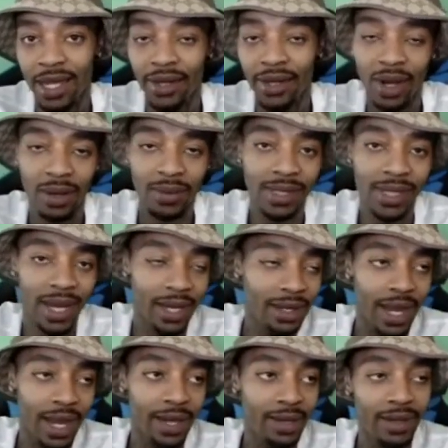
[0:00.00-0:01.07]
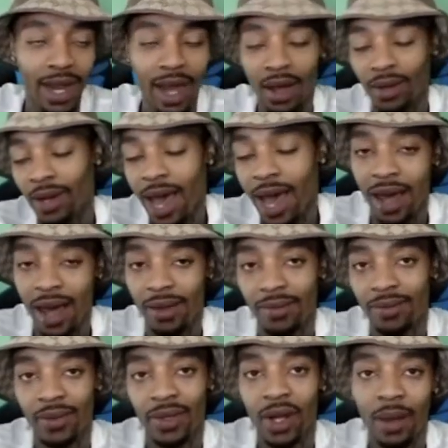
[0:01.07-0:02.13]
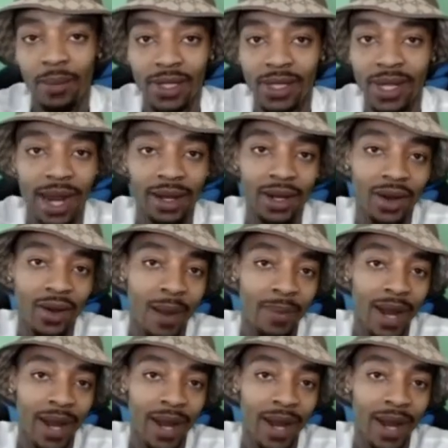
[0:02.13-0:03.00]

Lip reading: You know what I'm saying? Like, no, nah. You know, I'm just not gonna cry.